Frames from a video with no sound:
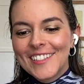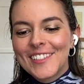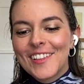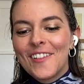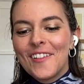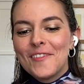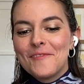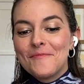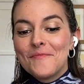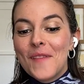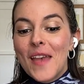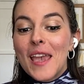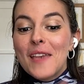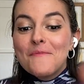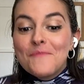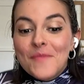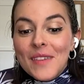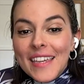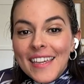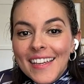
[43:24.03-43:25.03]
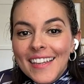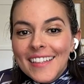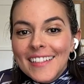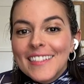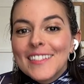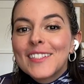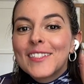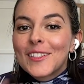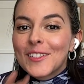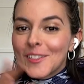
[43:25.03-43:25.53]
So maybe
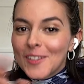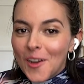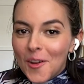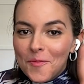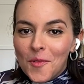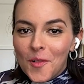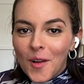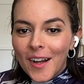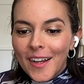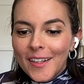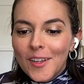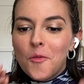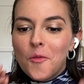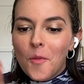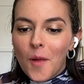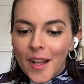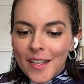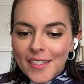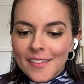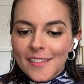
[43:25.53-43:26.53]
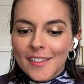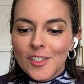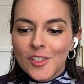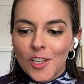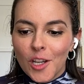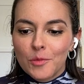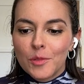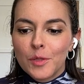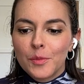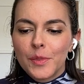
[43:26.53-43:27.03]
someone watching the
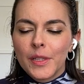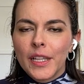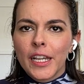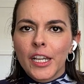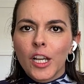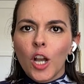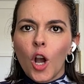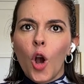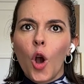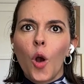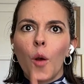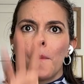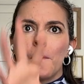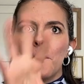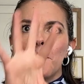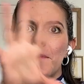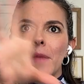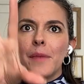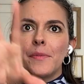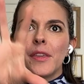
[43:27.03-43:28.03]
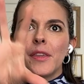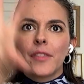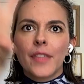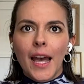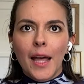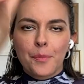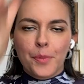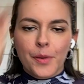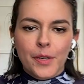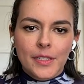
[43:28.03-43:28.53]
show will be like, oh, maybe
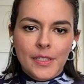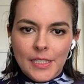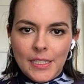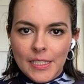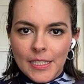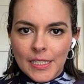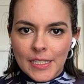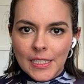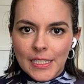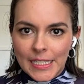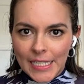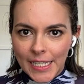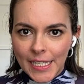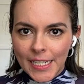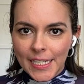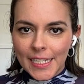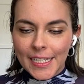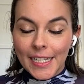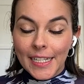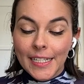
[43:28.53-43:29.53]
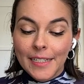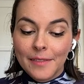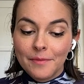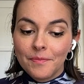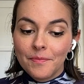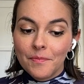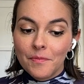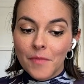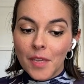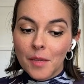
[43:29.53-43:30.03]
that person did it, and
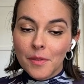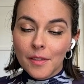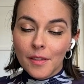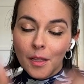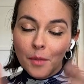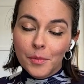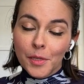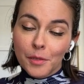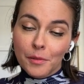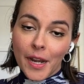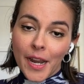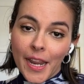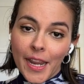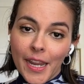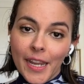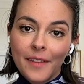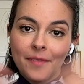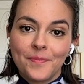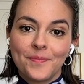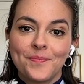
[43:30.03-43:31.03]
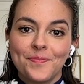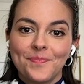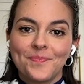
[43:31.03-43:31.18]
maybe they'll be right.